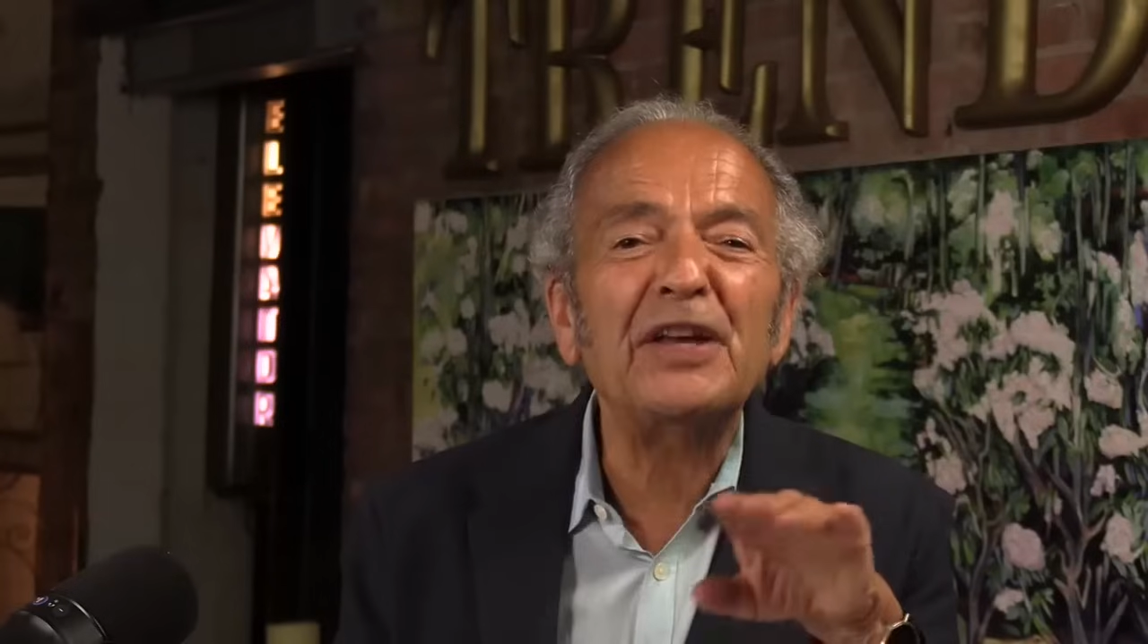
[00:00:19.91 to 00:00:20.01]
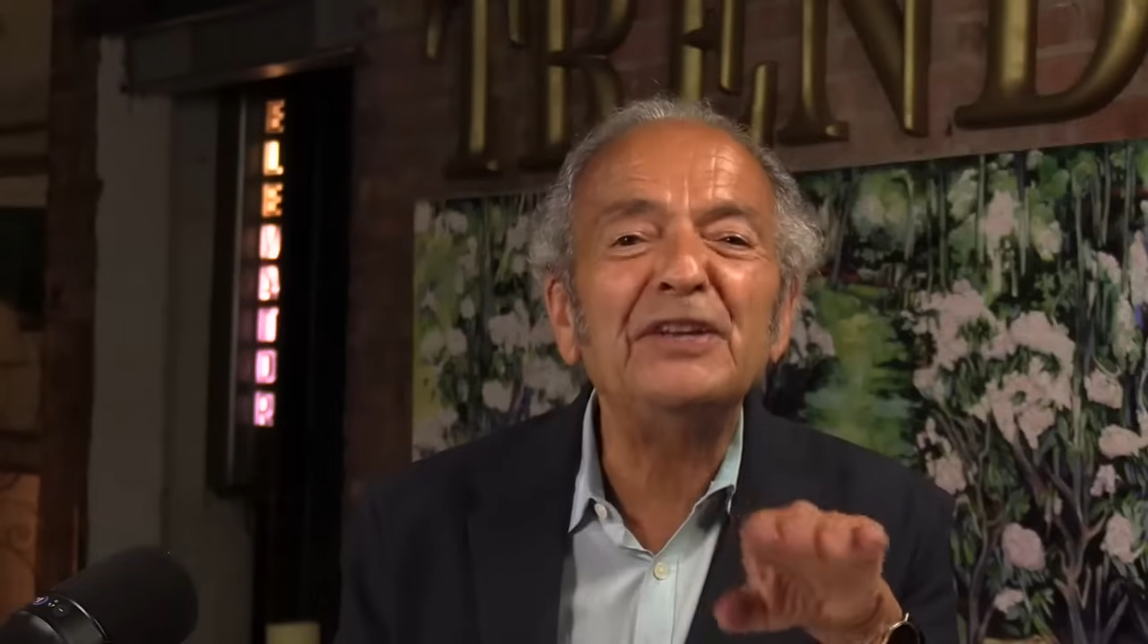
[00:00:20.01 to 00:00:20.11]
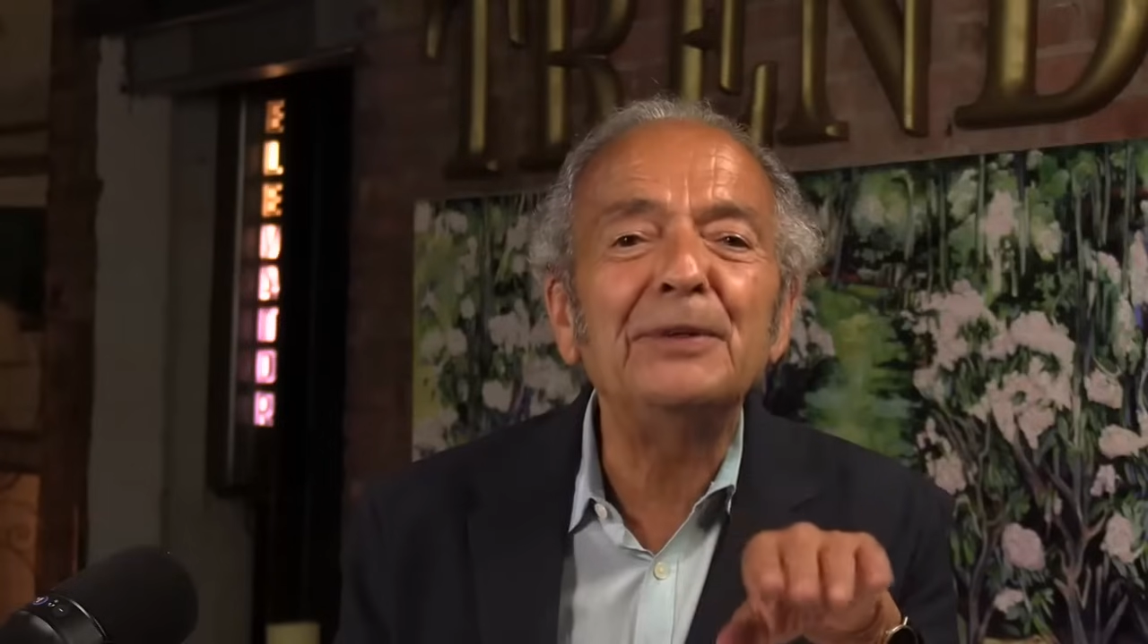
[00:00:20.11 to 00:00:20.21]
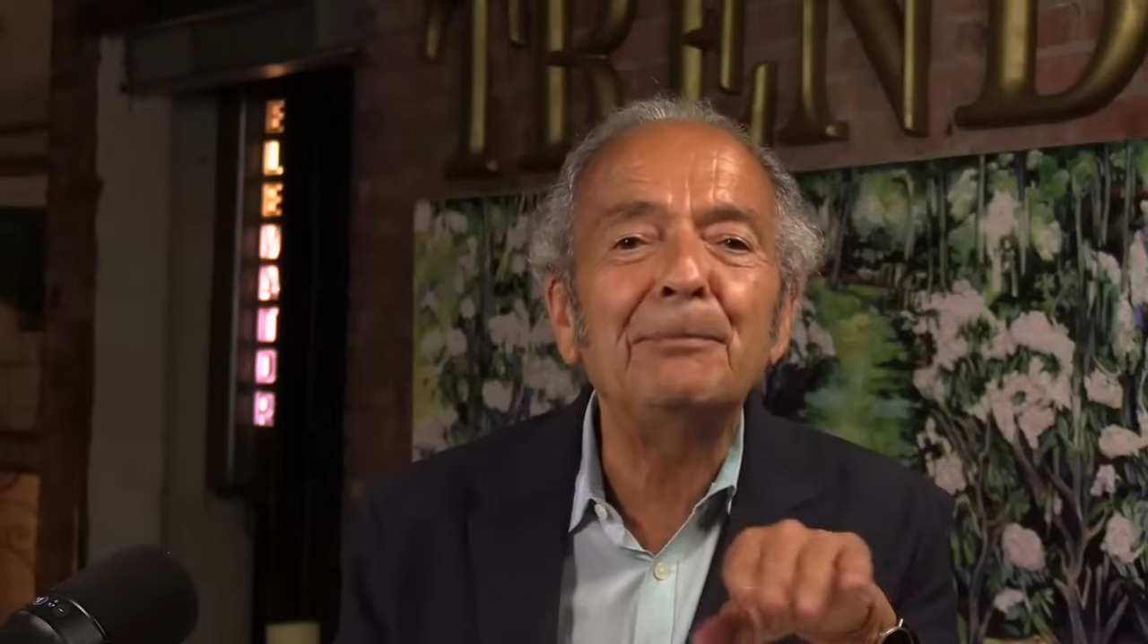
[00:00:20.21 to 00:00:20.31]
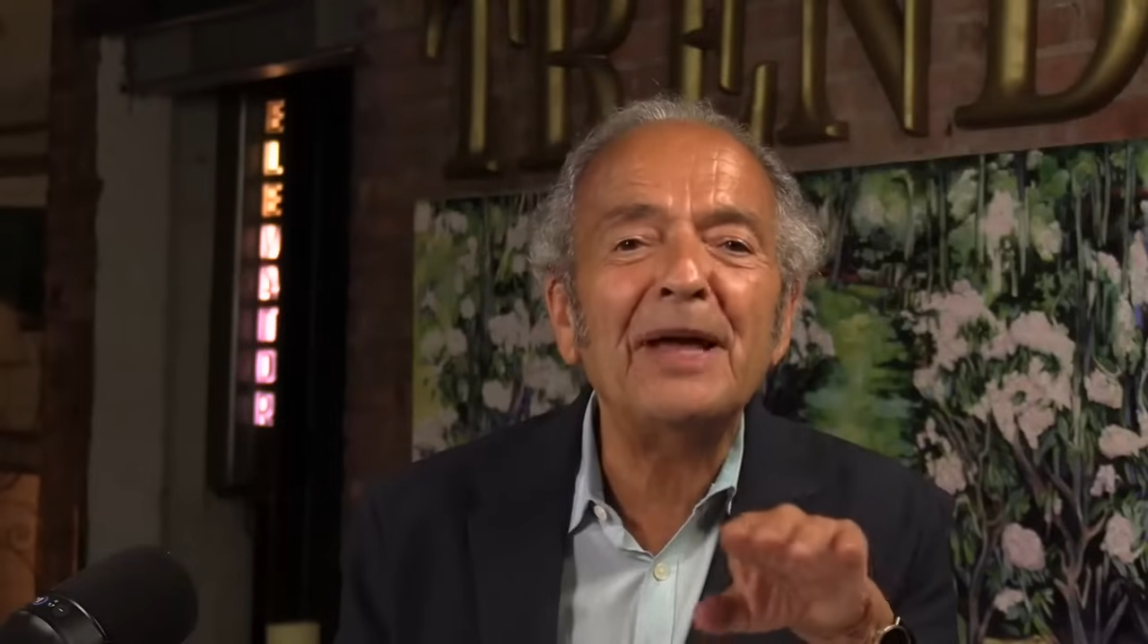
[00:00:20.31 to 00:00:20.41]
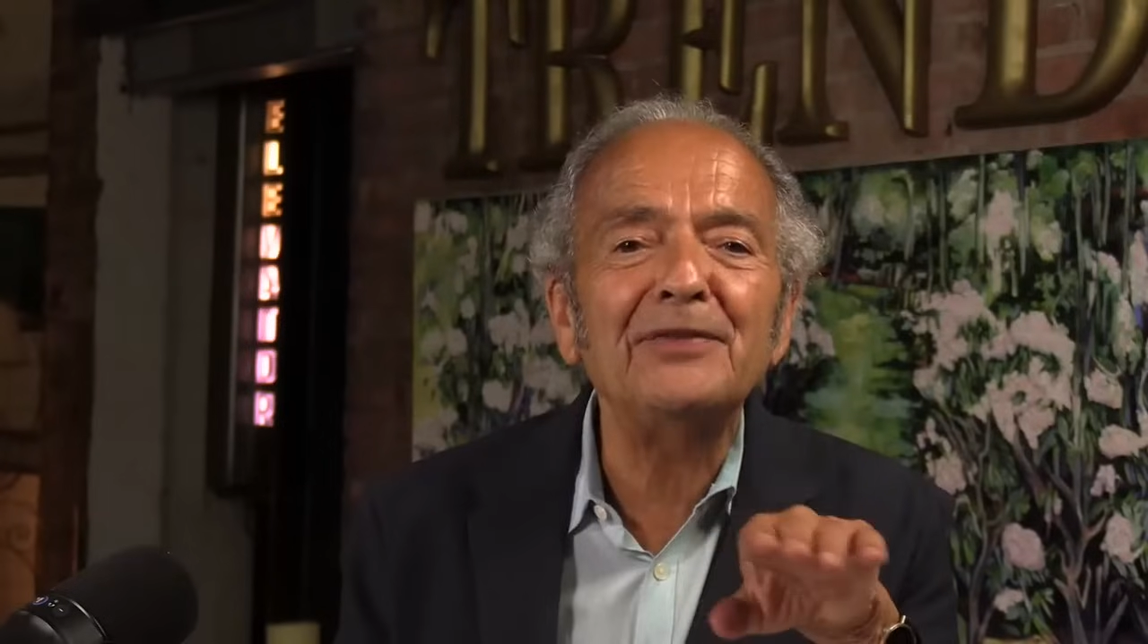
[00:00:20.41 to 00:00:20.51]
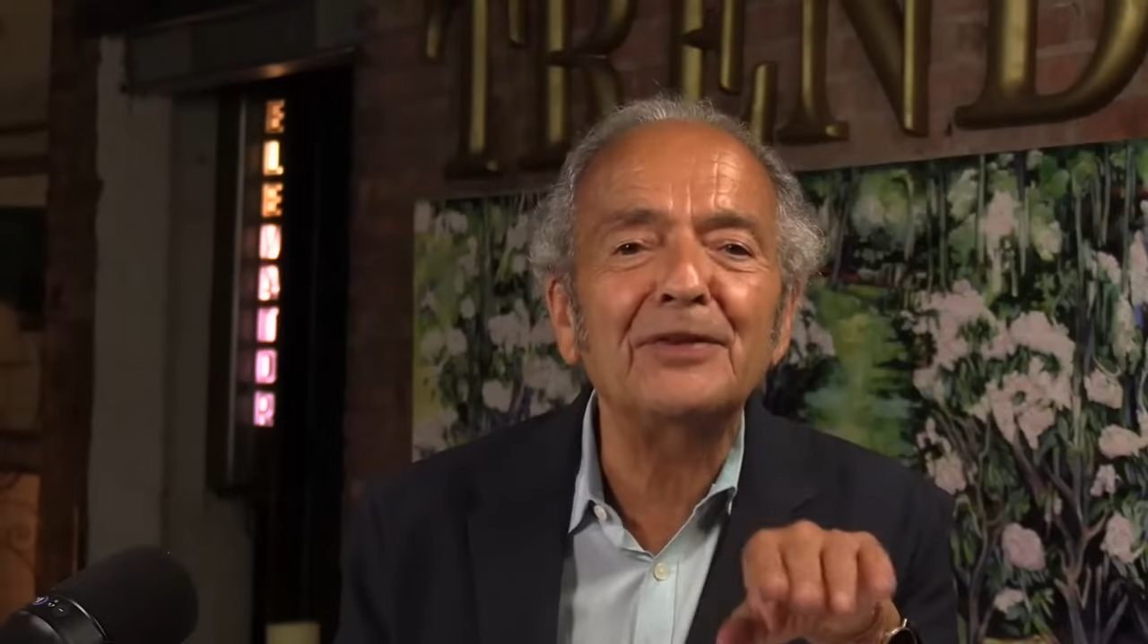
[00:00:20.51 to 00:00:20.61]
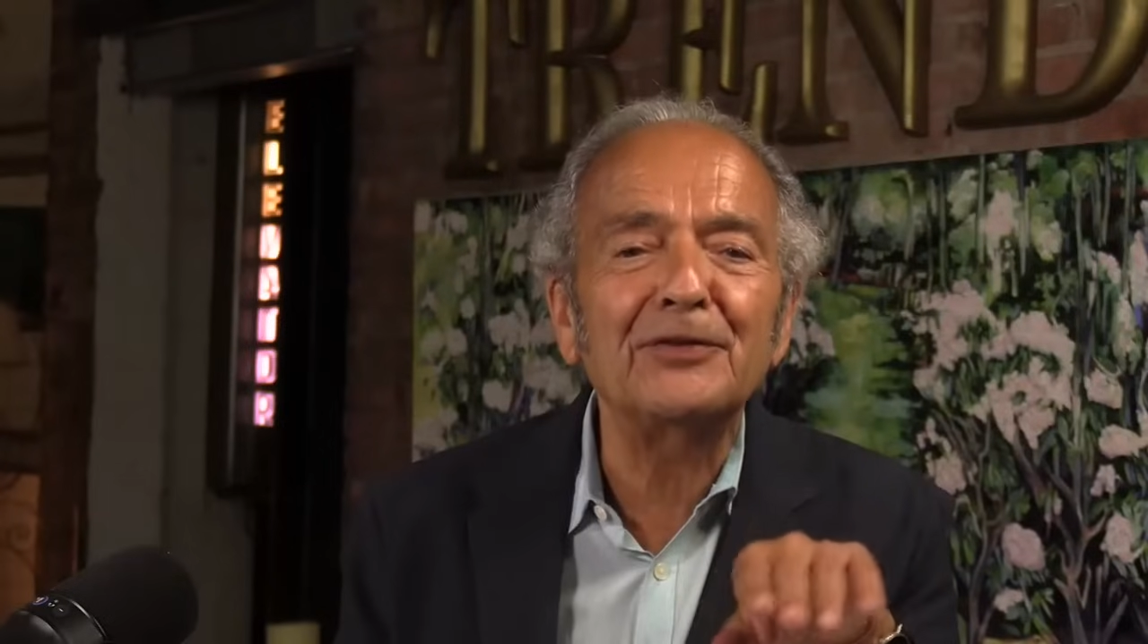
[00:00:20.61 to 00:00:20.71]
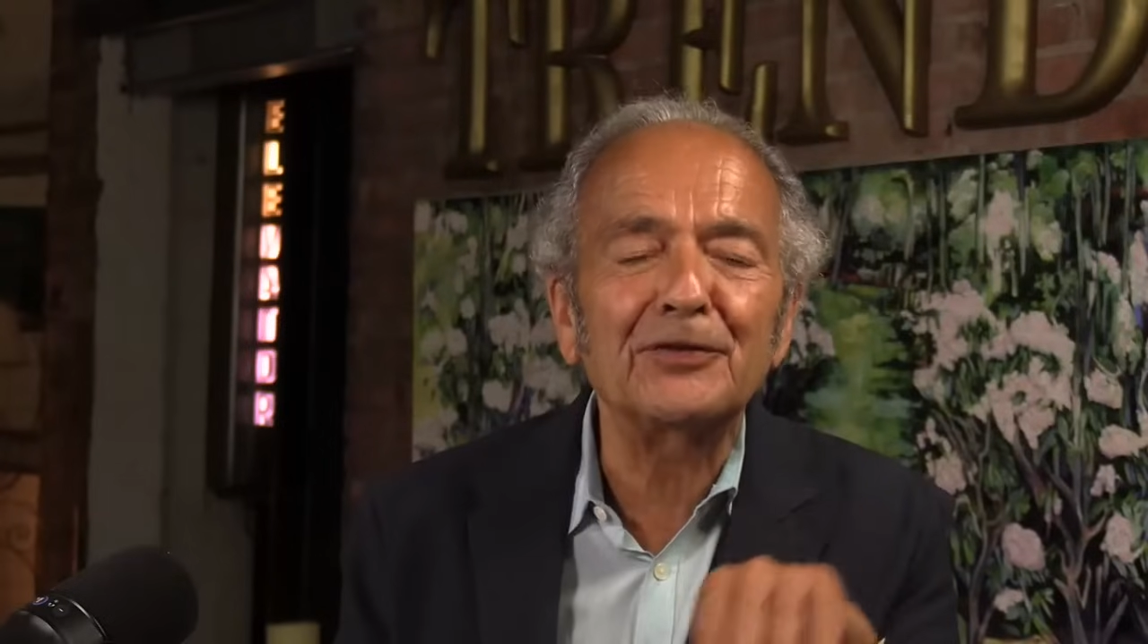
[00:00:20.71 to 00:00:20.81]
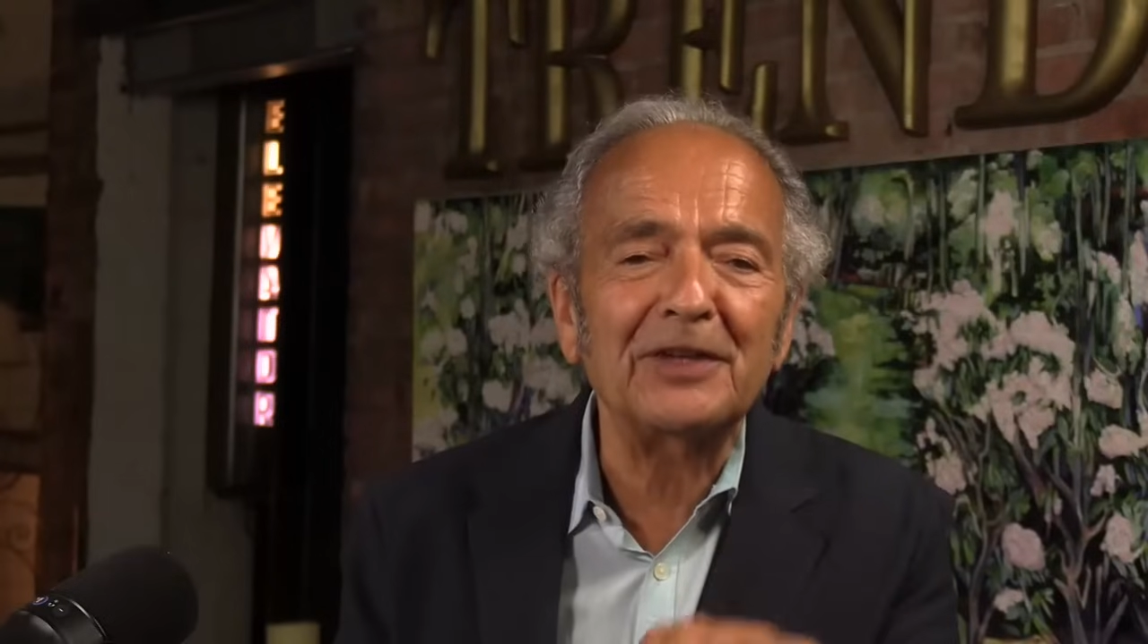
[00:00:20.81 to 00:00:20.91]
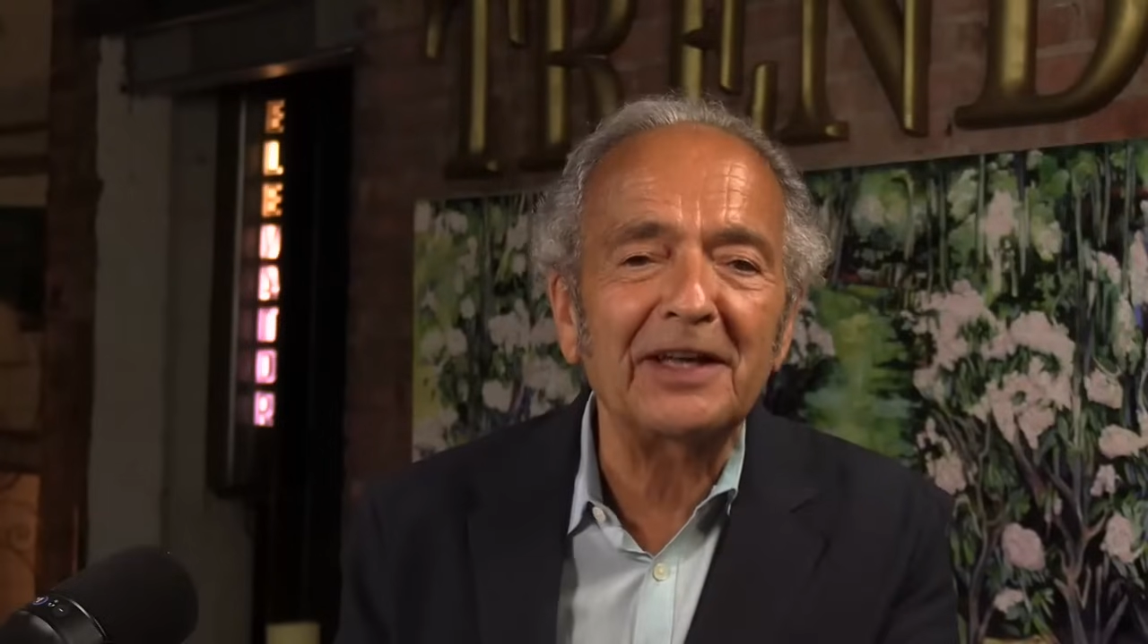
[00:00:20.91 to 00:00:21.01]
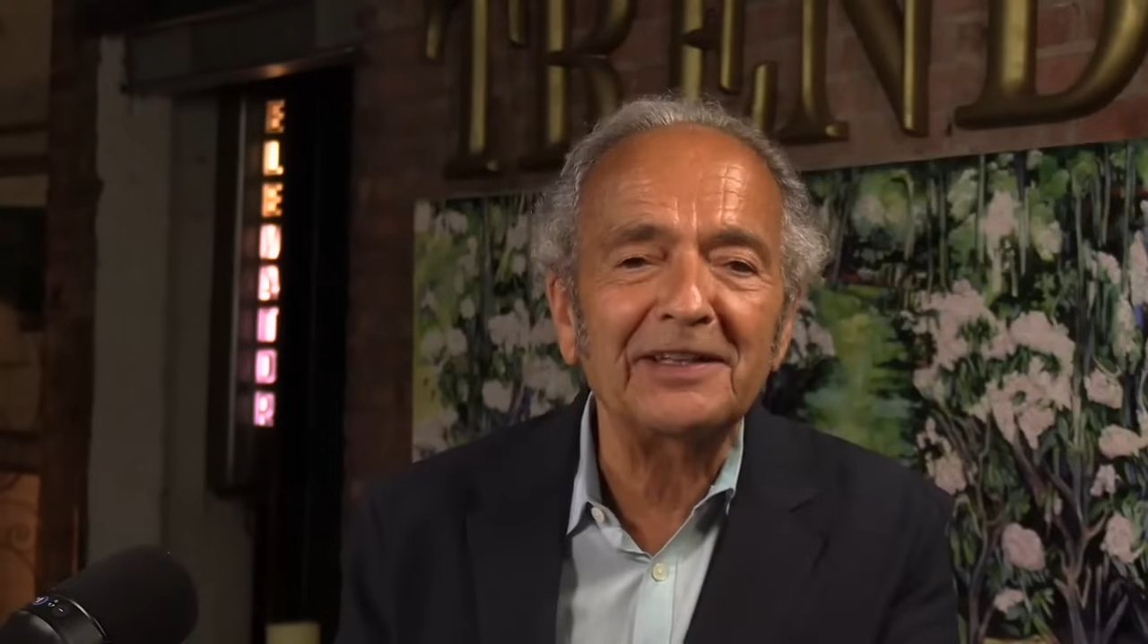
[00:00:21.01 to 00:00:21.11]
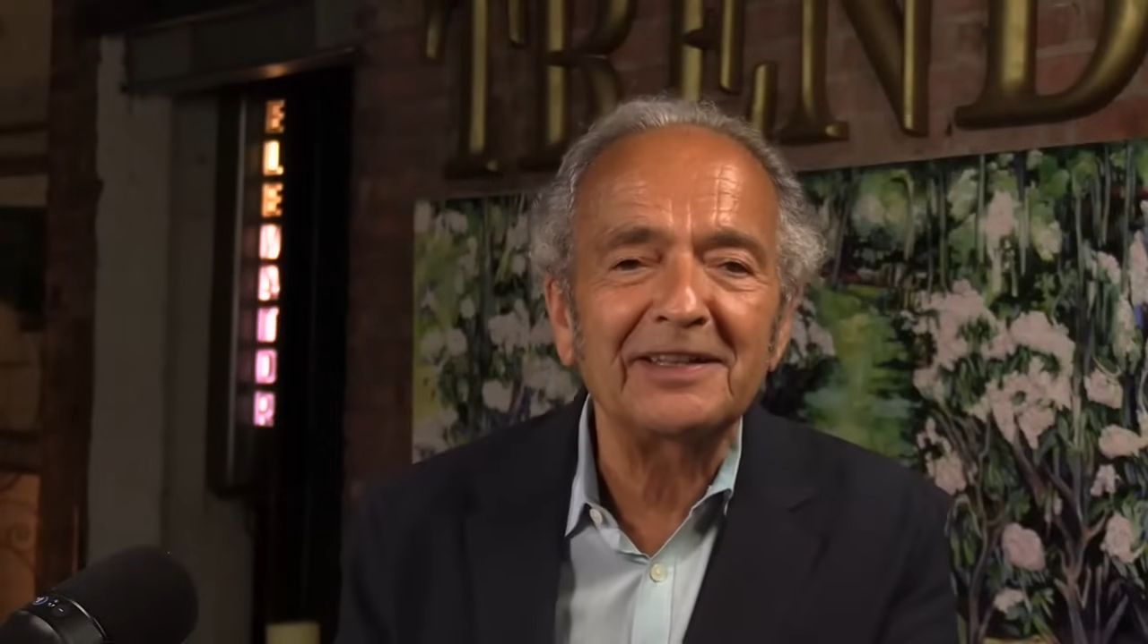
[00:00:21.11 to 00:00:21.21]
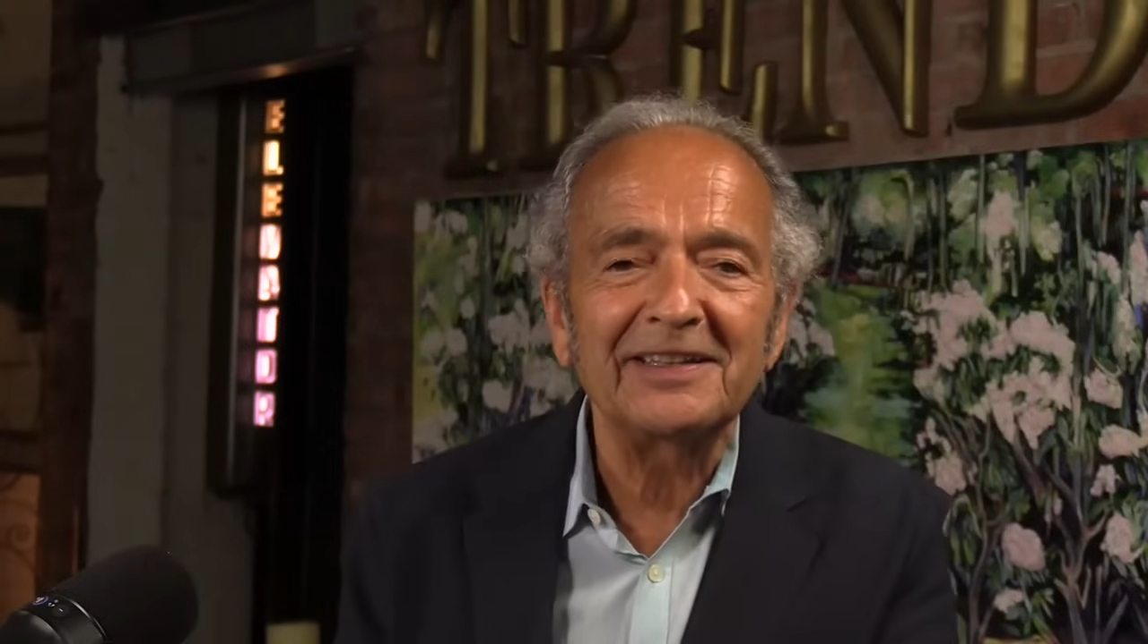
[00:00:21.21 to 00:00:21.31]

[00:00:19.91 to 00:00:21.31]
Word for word: Independence Day.